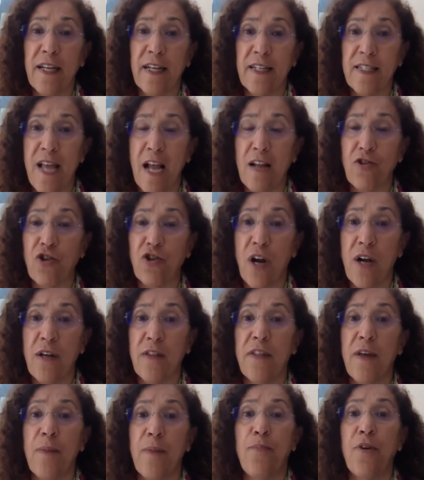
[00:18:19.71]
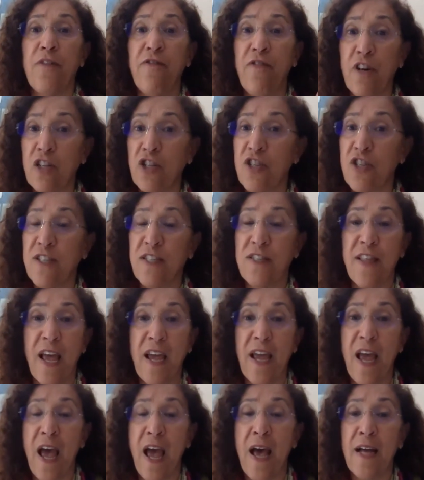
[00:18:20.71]
et cetera, the privileges they
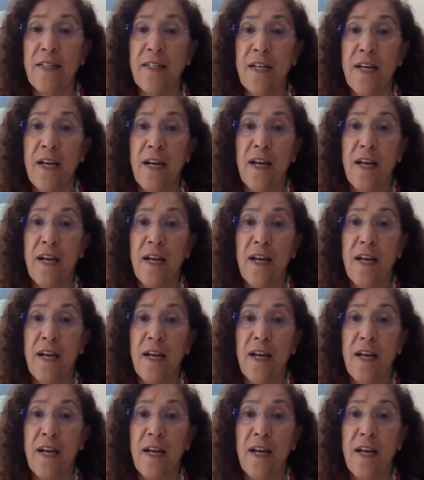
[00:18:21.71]
had.